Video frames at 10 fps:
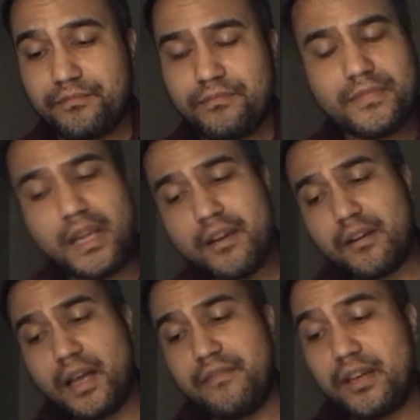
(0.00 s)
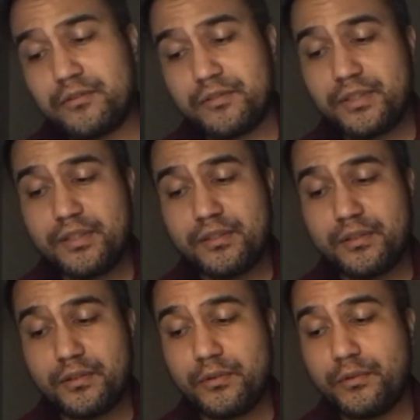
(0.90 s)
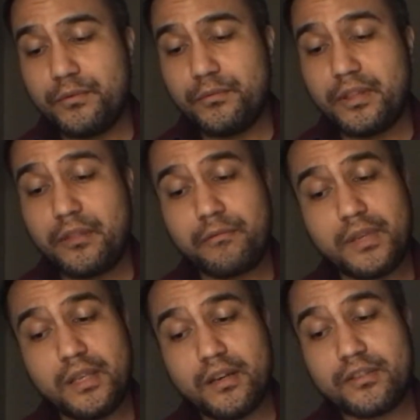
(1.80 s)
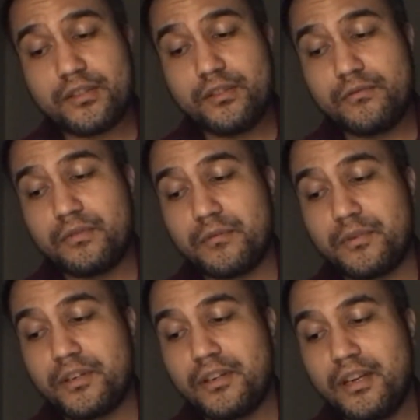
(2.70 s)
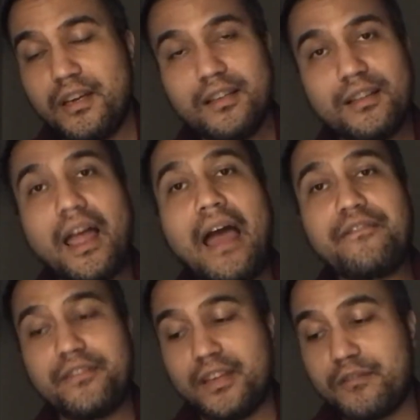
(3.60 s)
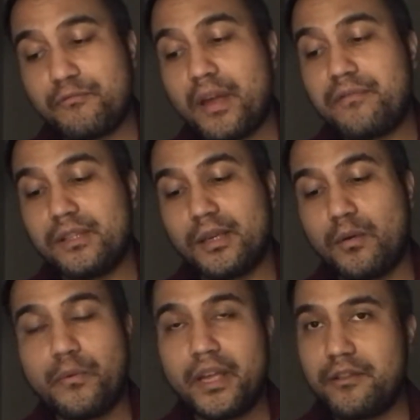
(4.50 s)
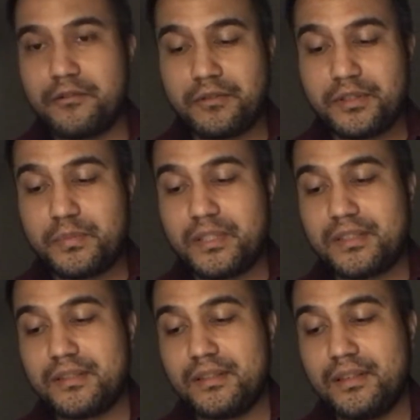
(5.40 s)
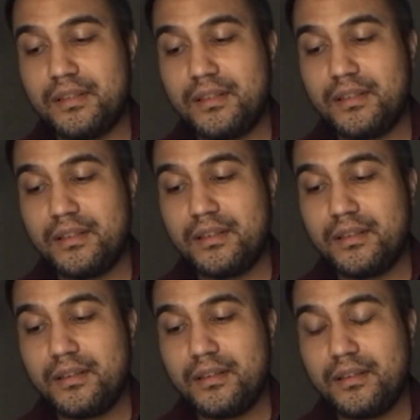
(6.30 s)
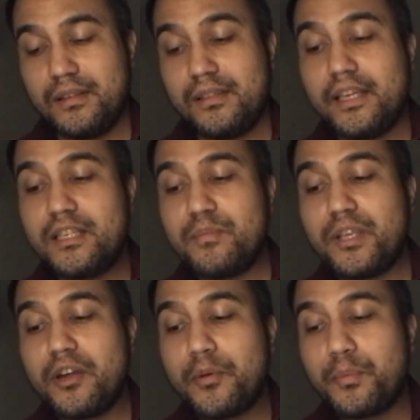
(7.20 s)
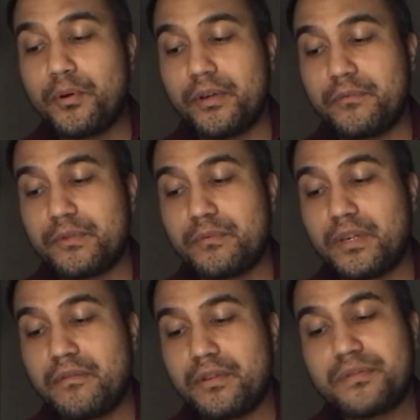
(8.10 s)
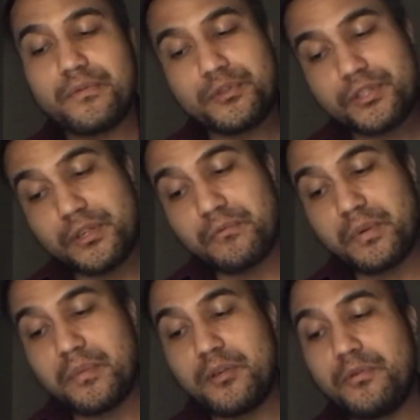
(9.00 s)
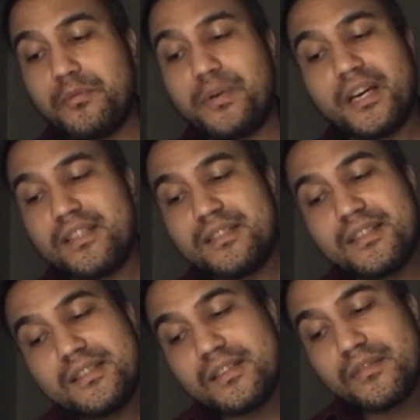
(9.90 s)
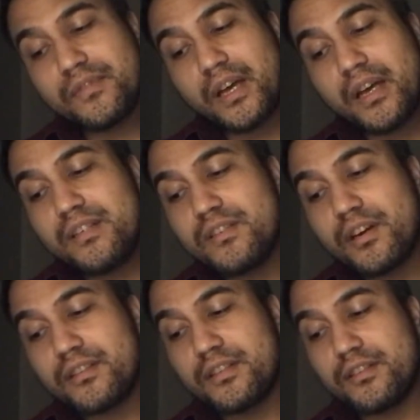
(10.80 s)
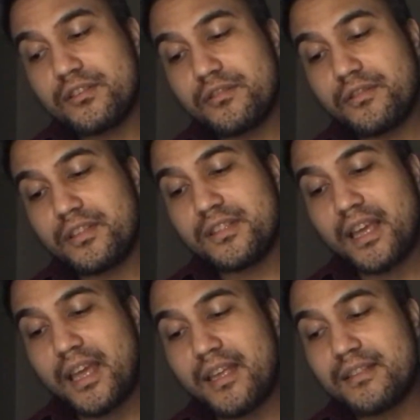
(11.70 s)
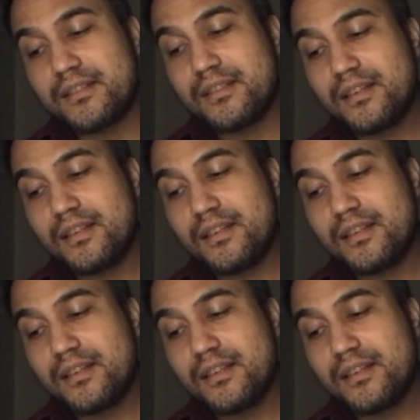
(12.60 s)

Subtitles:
There I found her sister, who, with 3 young children, were laughing and revelling away their Christmas. Lady Pierrepoint was one of those fortunate women who, by dint of undaunted assurance and